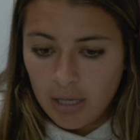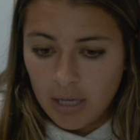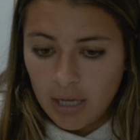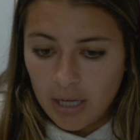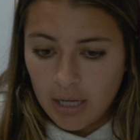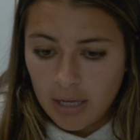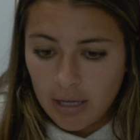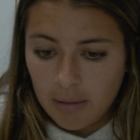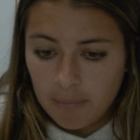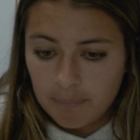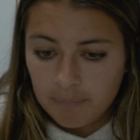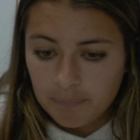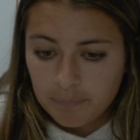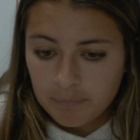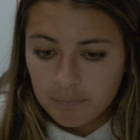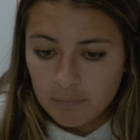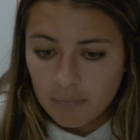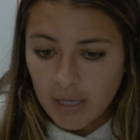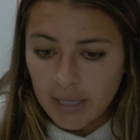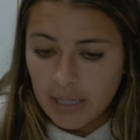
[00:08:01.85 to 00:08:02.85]

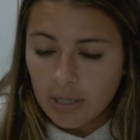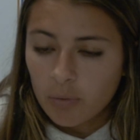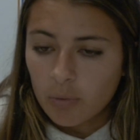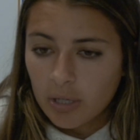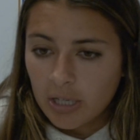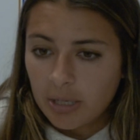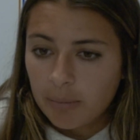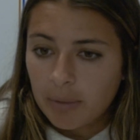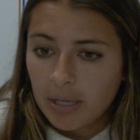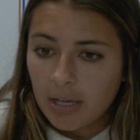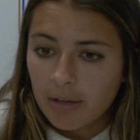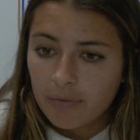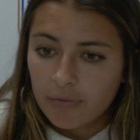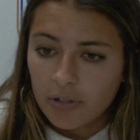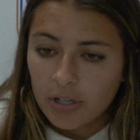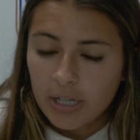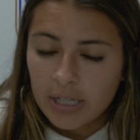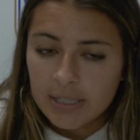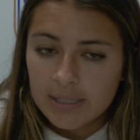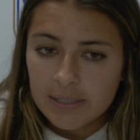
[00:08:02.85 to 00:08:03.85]
I think we're going to be up
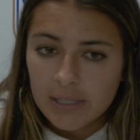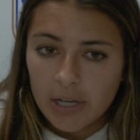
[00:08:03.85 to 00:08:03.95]
for it.